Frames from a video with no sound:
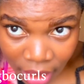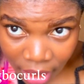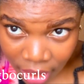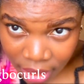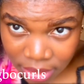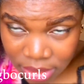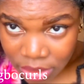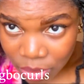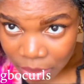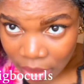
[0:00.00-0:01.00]

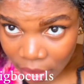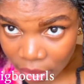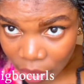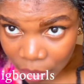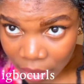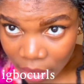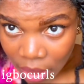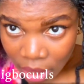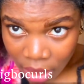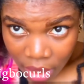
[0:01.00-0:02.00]
And we are
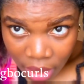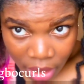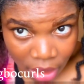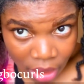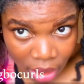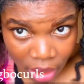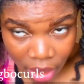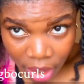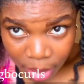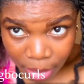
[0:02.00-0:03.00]
going
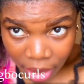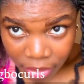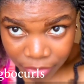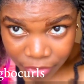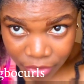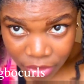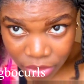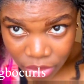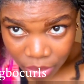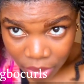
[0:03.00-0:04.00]
above.
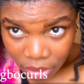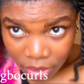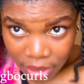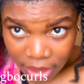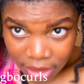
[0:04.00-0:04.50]
So we're going